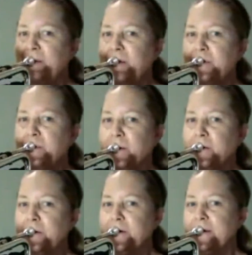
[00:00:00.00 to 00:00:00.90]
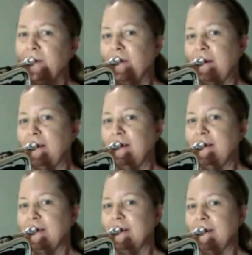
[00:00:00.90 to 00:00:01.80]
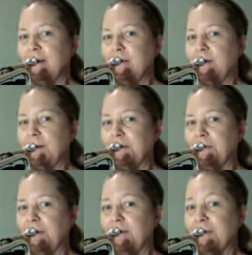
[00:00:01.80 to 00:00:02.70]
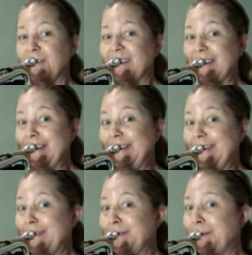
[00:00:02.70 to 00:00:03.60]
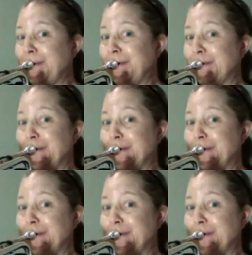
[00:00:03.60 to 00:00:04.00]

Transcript: If you record yourself like this, then I can watch your fingers on the keys this